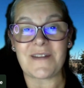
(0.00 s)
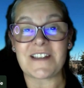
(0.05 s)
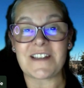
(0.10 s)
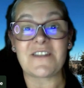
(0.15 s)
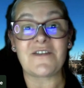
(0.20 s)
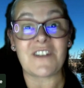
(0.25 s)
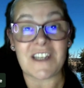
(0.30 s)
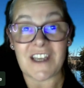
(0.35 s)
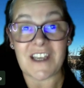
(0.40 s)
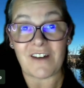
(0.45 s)
There's a
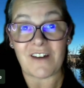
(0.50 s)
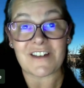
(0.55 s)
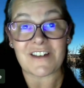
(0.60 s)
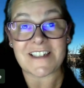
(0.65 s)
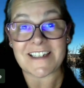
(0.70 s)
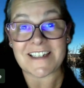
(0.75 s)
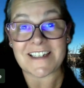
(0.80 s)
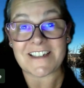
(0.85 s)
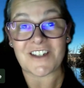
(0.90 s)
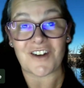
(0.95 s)
video on
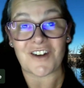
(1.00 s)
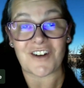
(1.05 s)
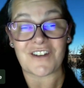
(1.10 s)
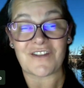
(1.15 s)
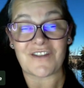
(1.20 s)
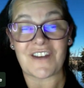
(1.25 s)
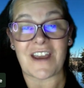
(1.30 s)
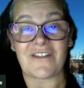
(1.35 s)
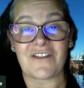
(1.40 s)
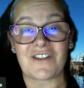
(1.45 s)
TikTok.
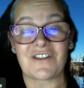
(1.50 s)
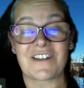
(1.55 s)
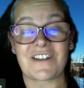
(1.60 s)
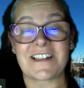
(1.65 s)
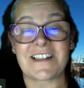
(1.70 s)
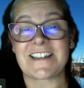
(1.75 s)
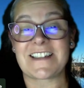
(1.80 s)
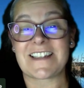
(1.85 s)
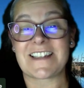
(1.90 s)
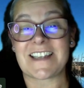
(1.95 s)
If you haven't
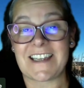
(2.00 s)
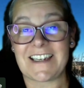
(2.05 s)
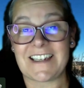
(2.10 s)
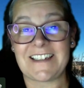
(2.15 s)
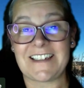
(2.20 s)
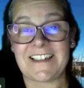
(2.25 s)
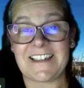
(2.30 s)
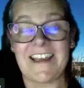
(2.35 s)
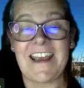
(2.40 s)
already seen it,